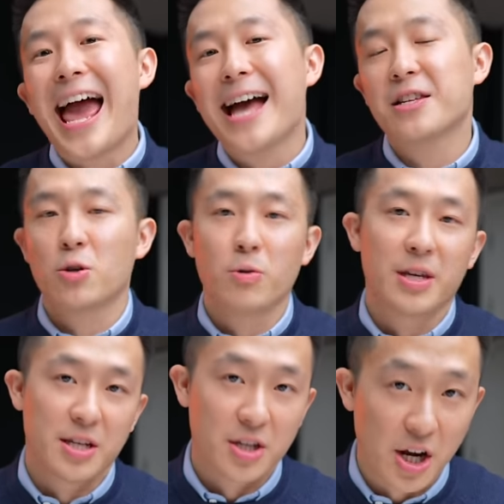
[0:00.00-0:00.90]
adds to the
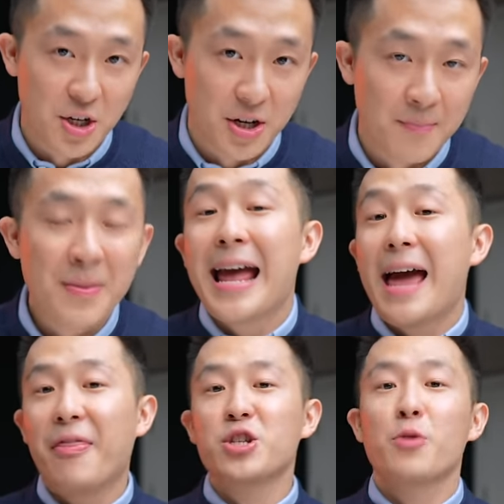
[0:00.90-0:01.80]
discussion.
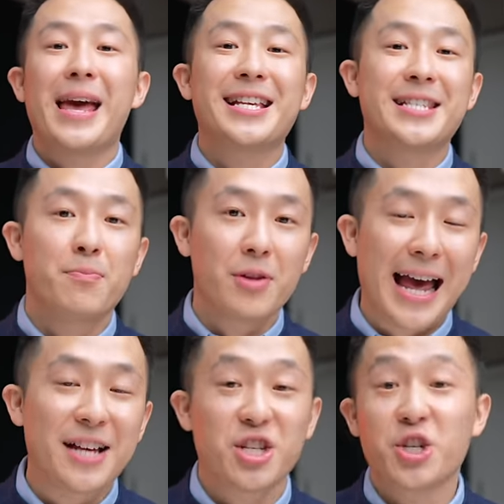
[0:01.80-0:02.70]
And this could be as simple as